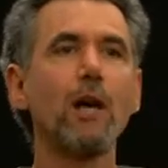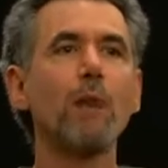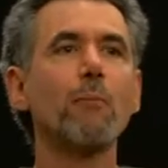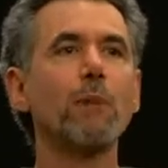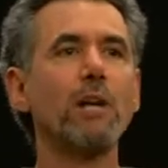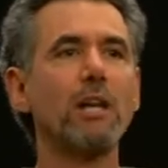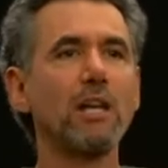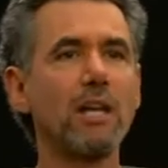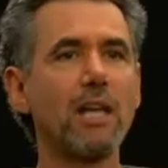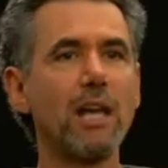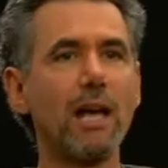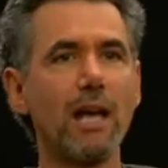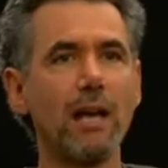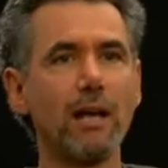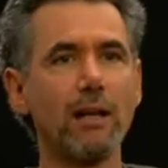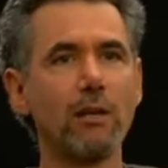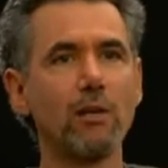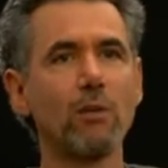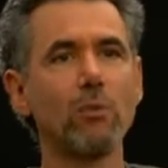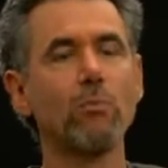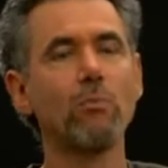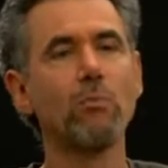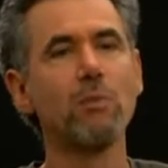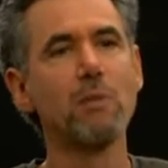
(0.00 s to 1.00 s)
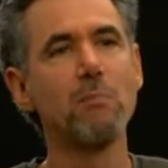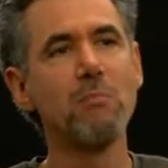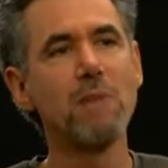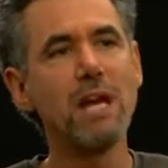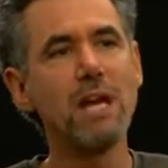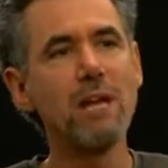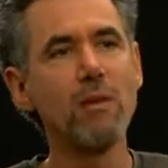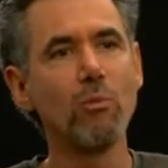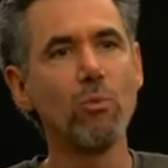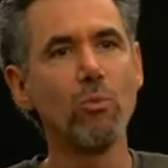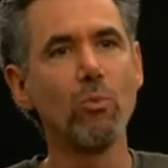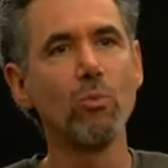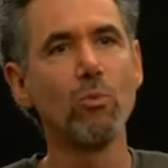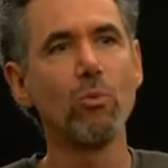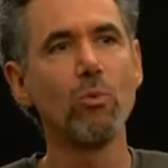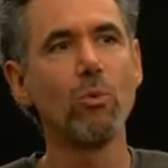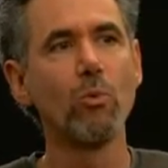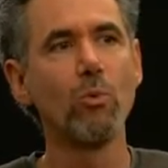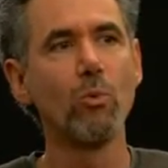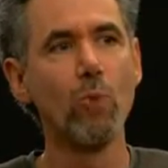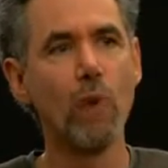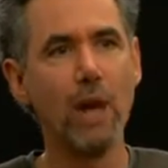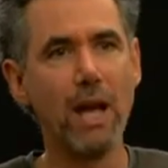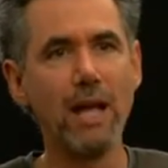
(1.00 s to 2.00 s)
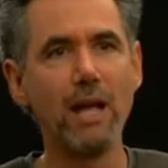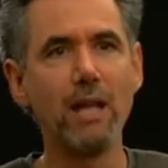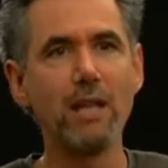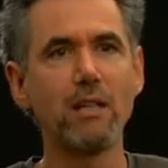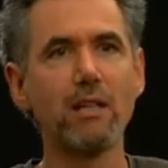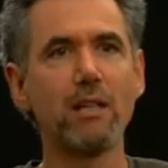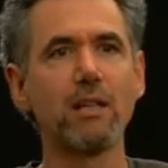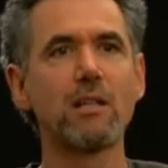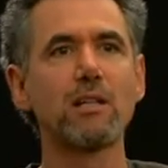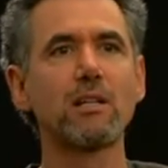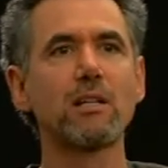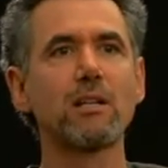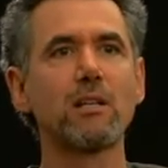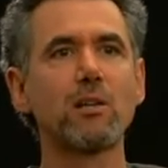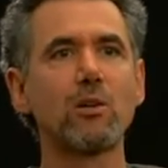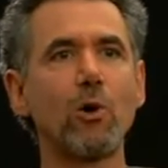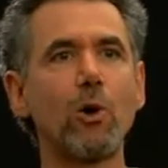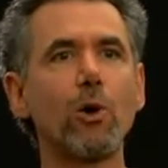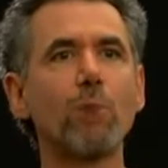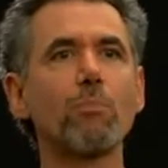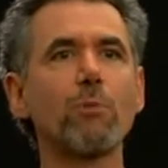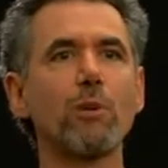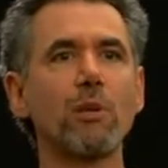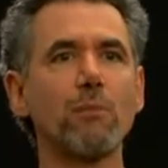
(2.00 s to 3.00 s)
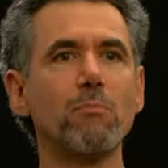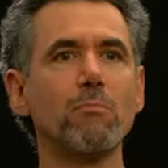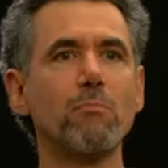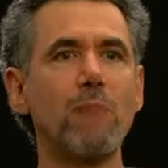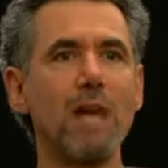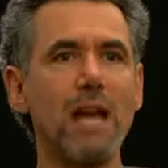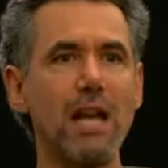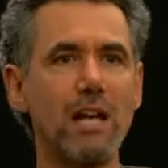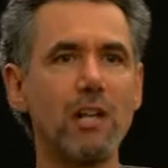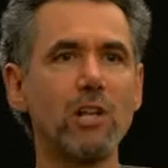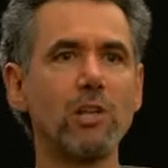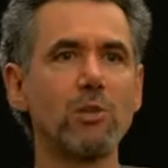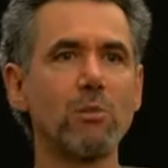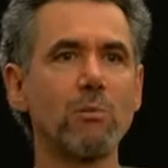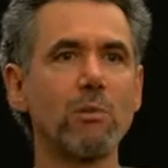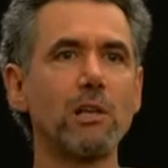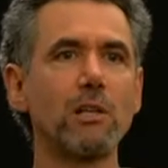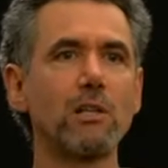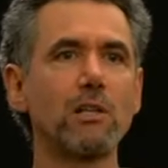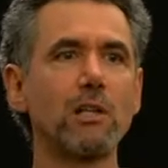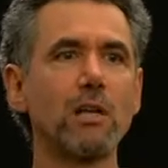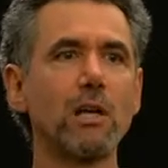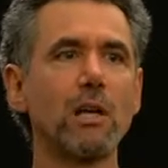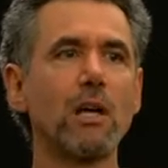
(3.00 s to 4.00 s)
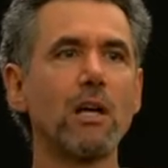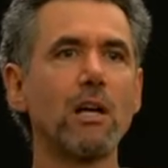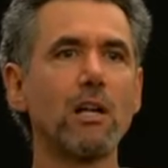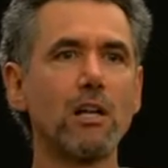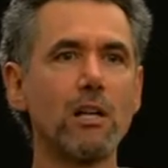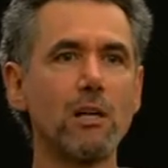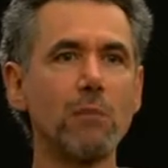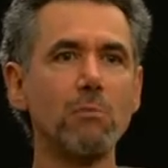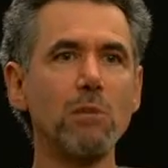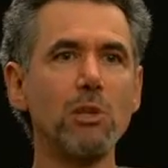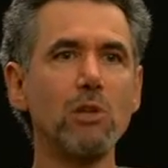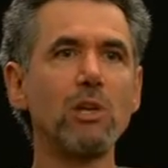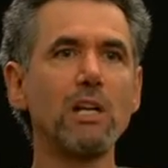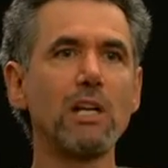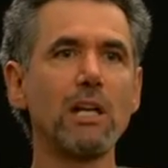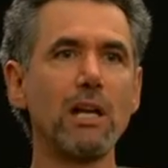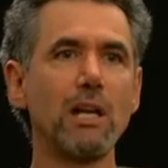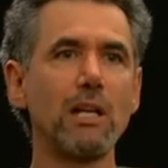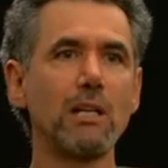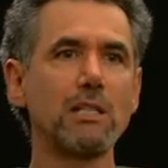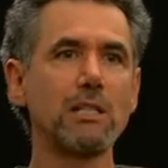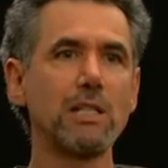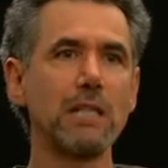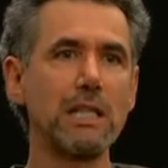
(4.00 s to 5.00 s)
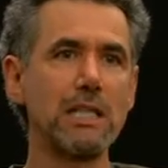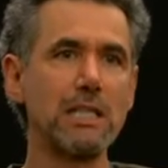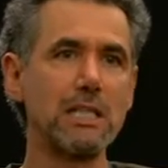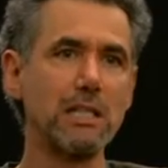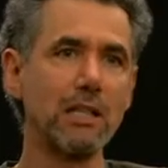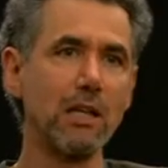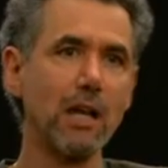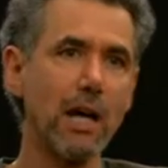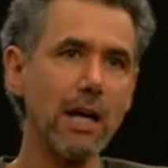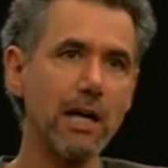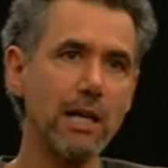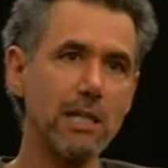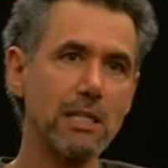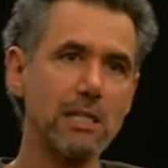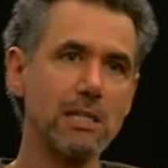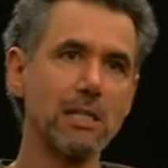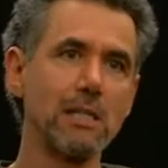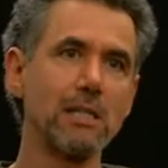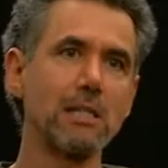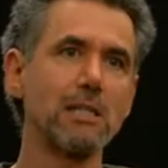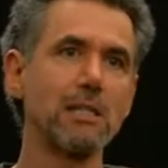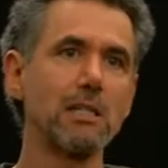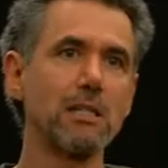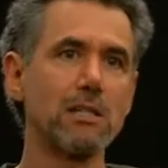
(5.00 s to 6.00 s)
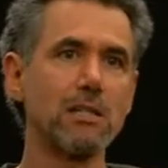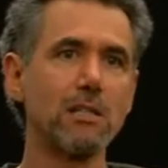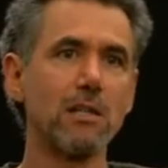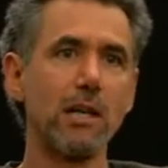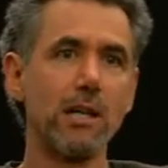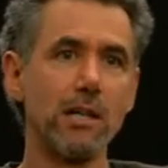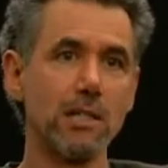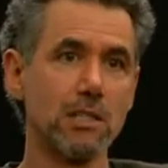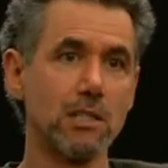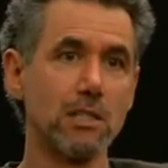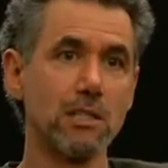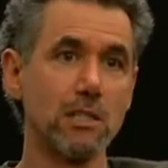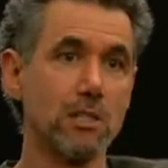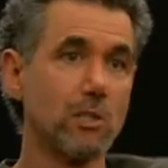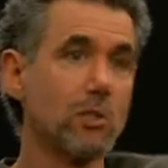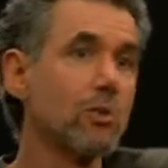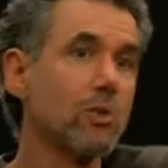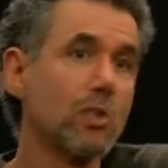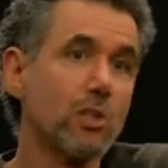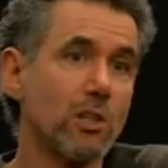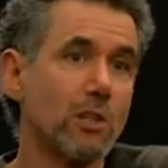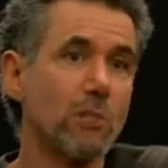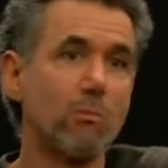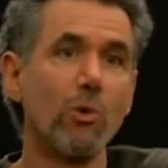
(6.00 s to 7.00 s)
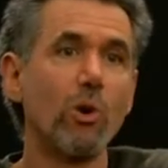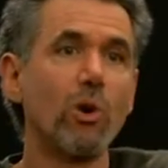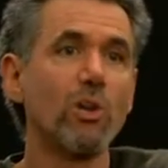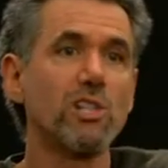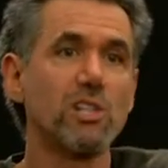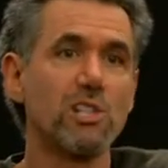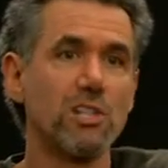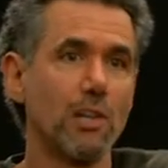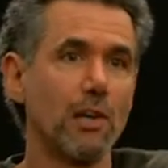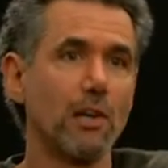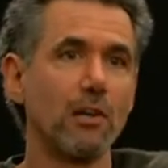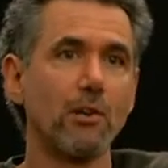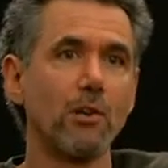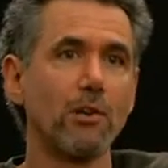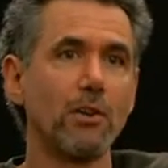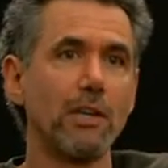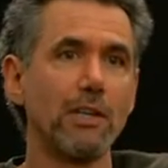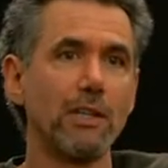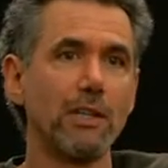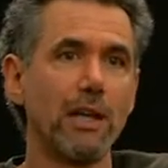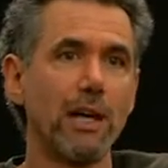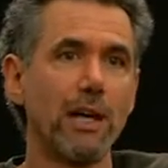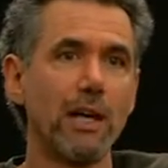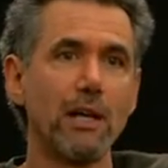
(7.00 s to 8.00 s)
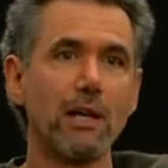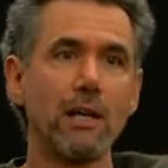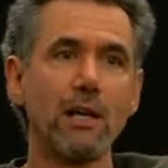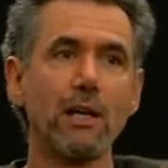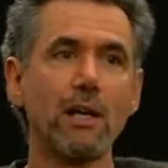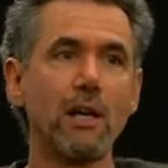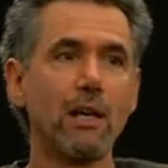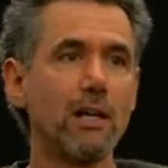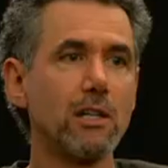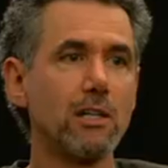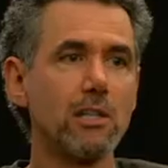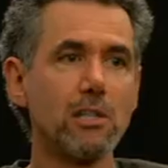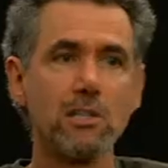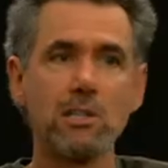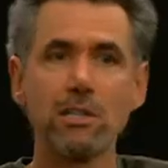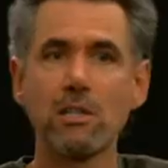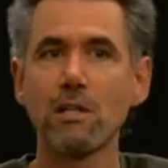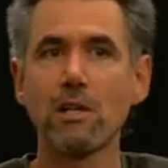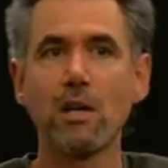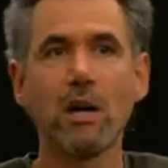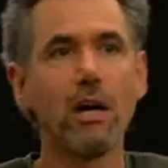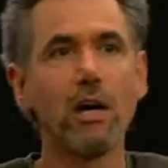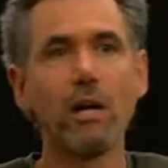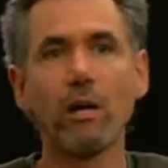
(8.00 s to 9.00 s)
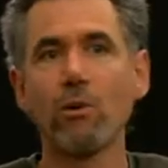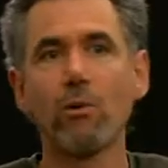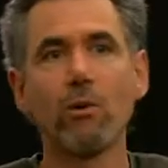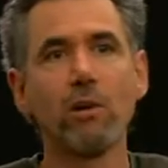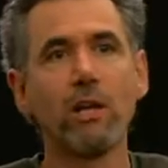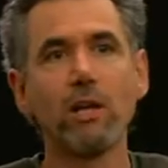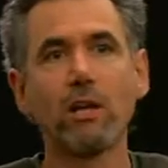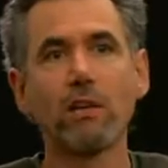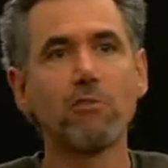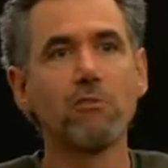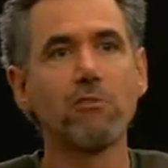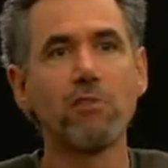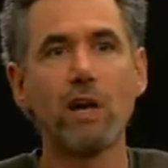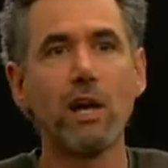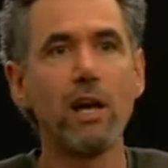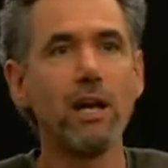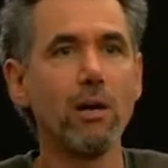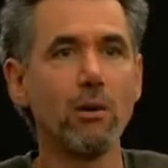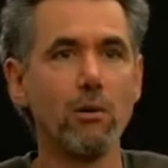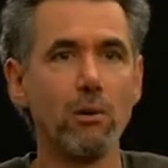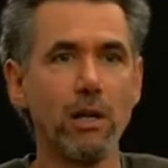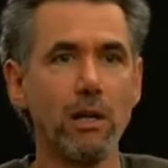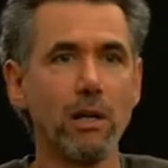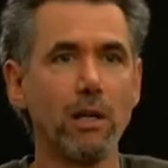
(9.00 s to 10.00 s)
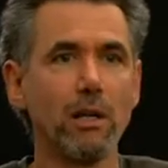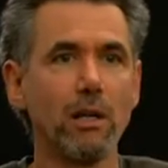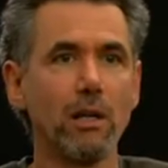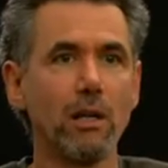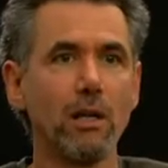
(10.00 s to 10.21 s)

But again, the main way that corporate management communicates its likes and dislikes is usually more subtle than that, just in hiring and firing.